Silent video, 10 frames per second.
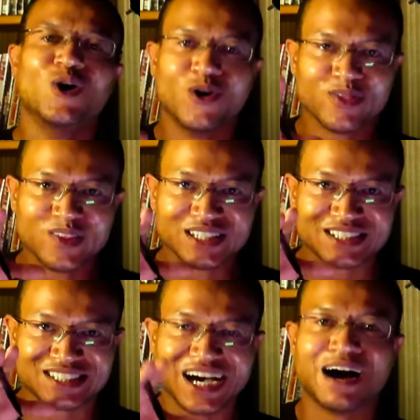on the
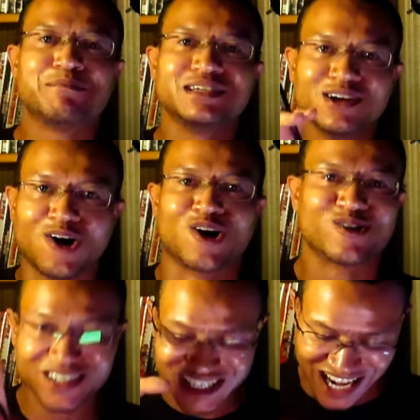zombie
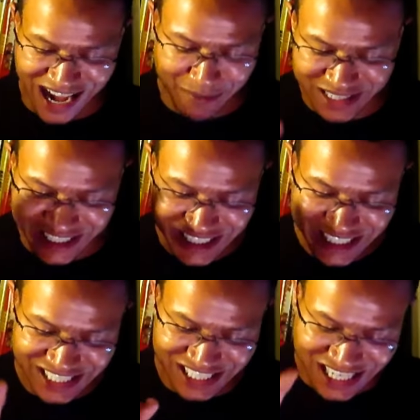horror comedy
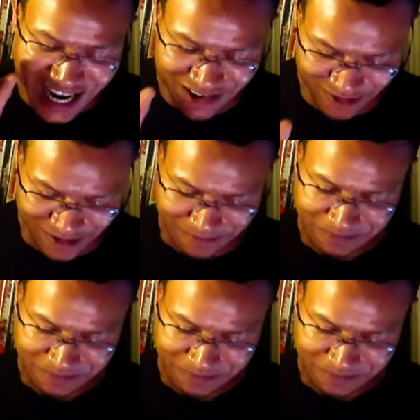genre.